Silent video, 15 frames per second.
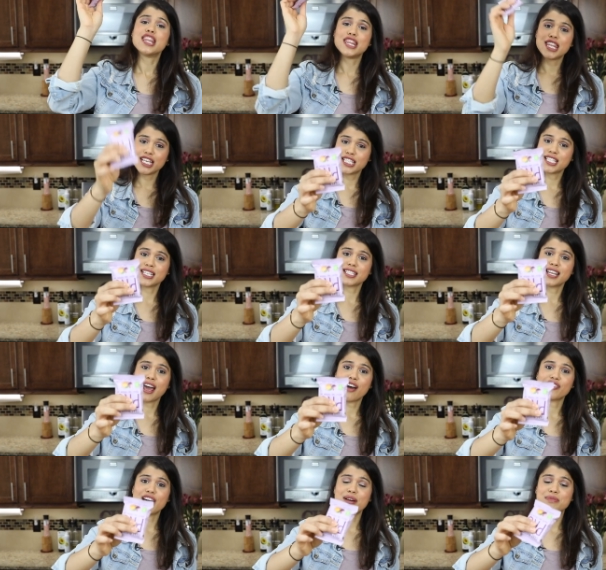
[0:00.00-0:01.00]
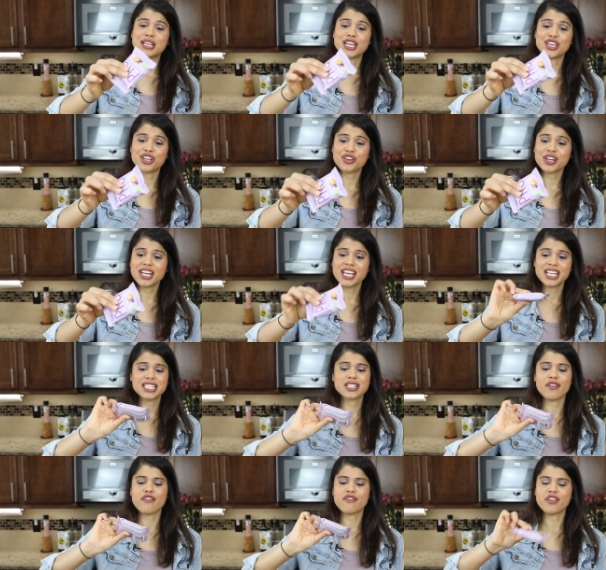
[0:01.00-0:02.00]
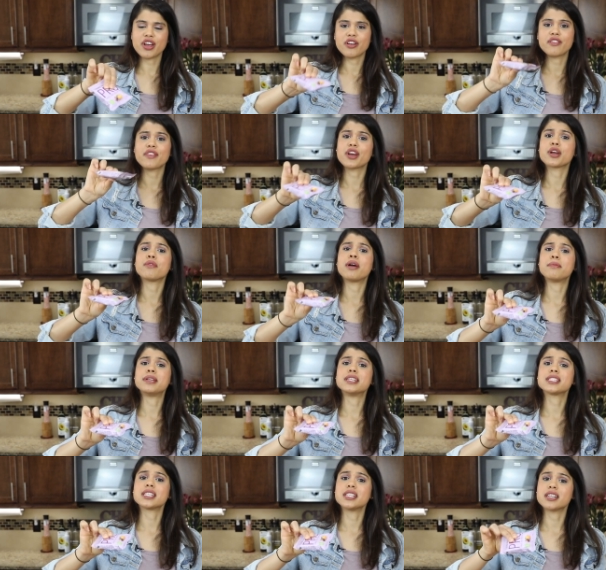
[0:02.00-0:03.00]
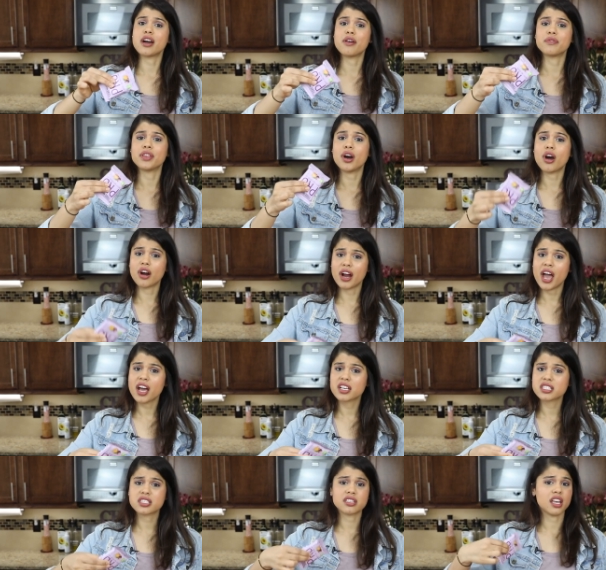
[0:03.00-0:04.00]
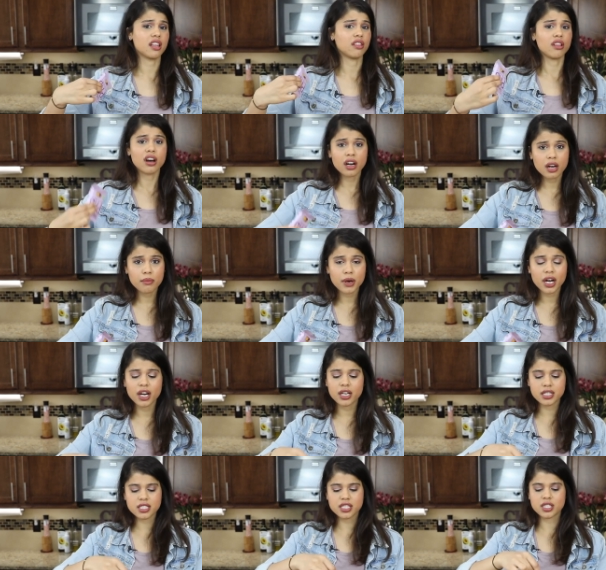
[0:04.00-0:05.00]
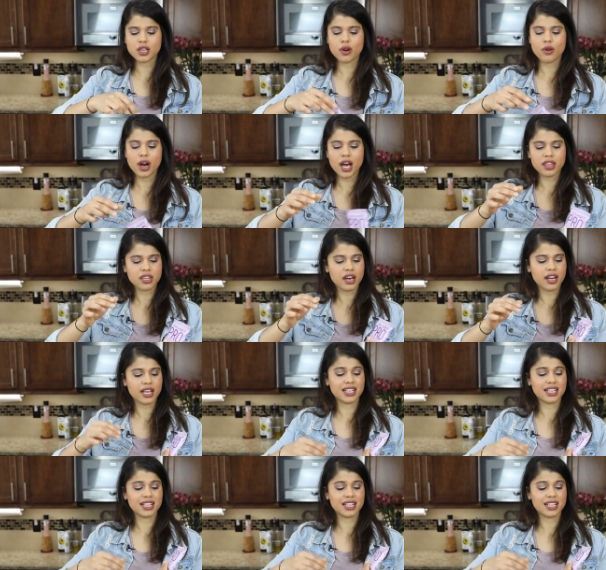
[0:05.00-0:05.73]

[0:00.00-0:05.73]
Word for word: this doesn't have that many ingredients. Very, very reminiscent of the RX and Lara bars, so I thought